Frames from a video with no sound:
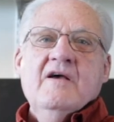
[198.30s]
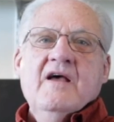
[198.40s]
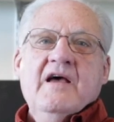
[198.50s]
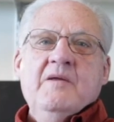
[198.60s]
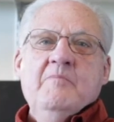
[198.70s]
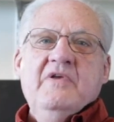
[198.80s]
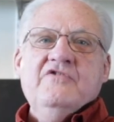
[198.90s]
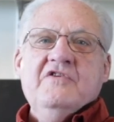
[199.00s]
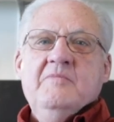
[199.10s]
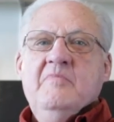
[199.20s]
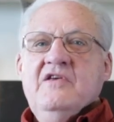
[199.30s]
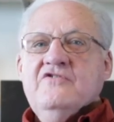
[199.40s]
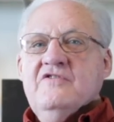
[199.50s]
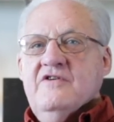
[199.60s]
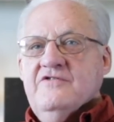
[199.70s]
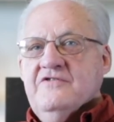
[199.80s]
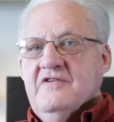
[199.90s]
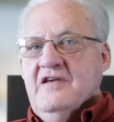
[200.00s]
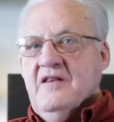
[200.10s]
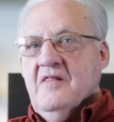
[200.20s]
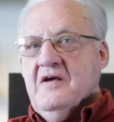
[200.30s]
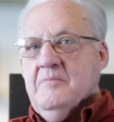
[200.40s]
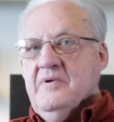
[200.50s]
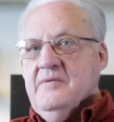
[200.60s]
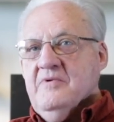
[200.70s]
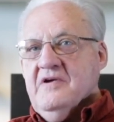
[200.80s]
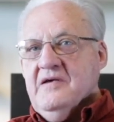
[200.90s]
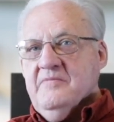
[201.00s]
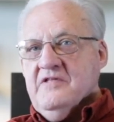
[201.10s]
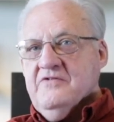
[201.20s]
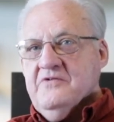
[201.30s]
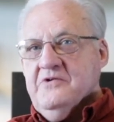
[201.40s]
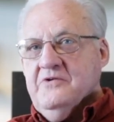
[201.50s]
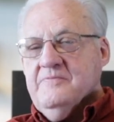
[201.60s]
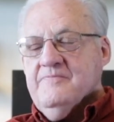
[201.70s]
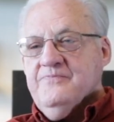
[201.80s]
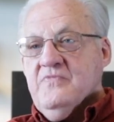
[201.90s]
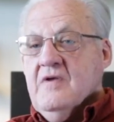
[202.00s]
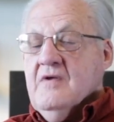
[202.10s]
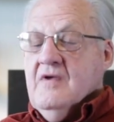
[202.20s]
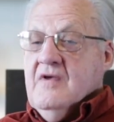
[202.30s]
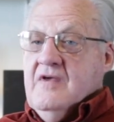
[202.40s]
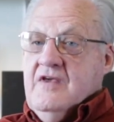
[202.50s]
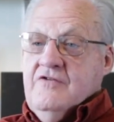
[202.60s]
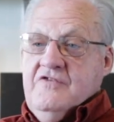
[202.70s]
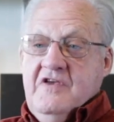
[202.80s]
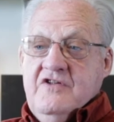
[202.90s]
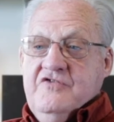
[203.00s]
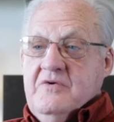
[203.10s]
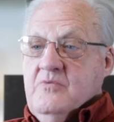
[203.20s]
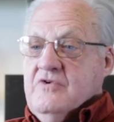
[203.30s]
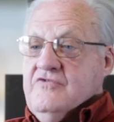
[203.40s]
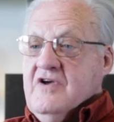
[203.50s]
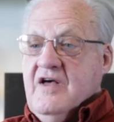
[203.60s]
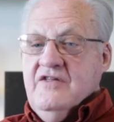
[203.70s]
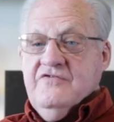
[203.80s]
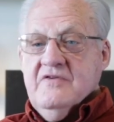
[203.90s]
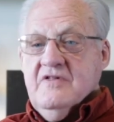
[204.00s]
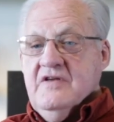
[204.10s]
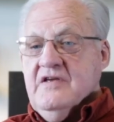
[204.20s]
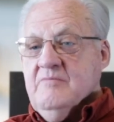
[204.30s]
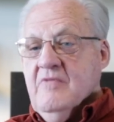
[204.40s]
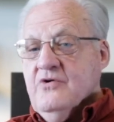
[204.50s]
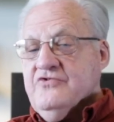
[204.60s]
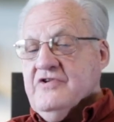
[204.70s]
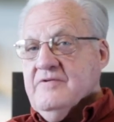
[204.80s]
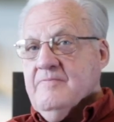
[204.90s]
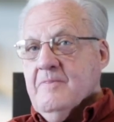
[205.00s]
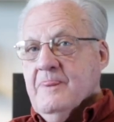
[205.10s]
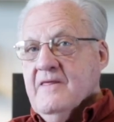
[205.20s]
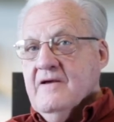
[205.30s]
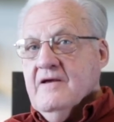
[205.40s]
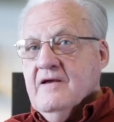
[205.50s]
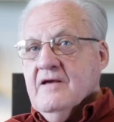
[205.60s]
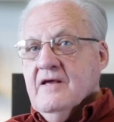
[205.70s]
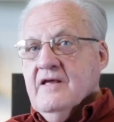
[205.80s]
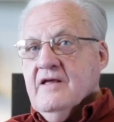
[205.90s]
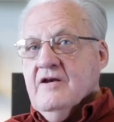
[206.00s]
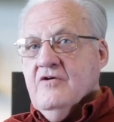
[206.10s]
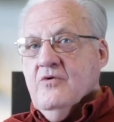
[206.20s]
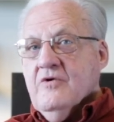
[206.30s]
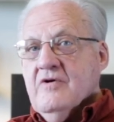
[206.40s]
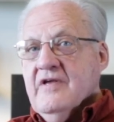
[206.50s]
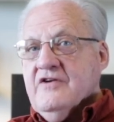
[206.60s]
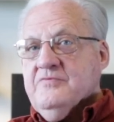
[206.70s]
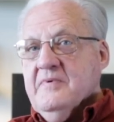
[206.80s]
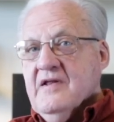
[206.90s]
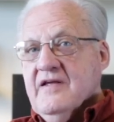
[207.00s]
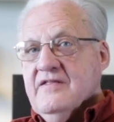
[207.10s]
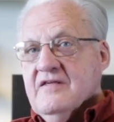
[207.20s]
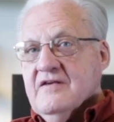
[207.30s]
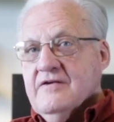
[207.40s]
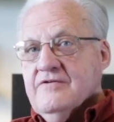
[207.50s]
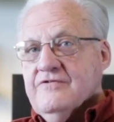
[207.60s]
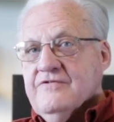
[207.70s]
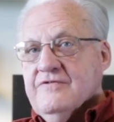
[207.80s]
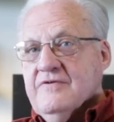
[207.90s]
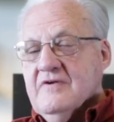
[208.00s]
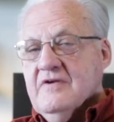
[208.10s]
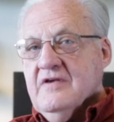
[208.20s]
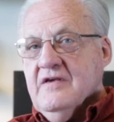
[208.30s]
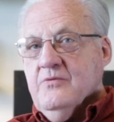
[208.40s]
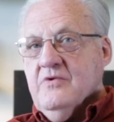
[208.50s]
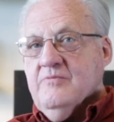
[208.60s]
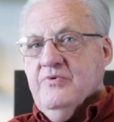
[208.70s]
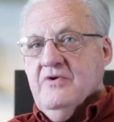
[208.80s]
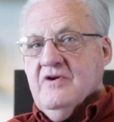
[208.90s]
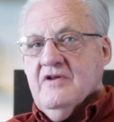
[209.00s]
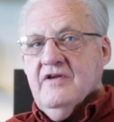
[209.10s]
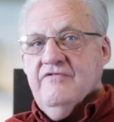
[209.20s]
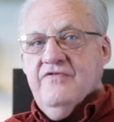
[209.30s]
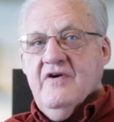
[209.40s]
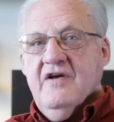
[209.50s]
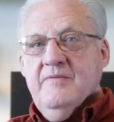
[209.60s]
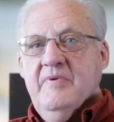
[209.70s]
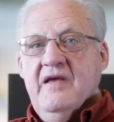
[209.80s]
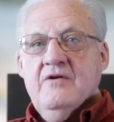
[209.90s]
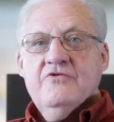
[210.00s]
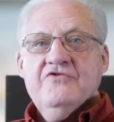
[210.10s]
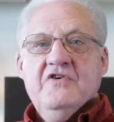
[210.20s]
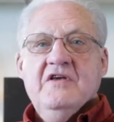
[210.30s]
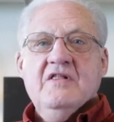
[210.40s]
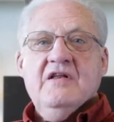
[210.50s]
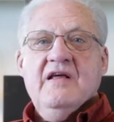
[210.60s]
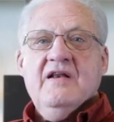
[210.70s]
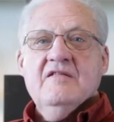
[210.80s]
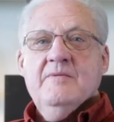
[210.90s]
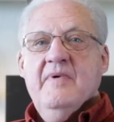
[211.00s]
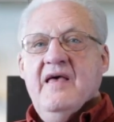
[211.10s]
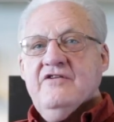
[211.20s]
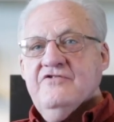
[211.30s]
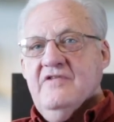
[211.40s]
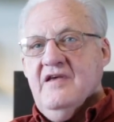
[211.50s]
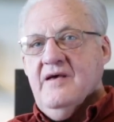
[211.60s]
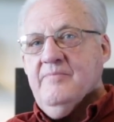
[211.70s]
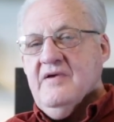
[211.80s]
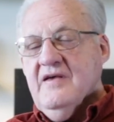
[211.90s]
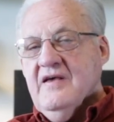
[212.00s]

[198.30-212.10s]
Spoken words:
had a busy business. He had a lot of people coming through. His kitchen was constantly in motion. And in order to expedite things, he would put a frying pan or skillet out on the back step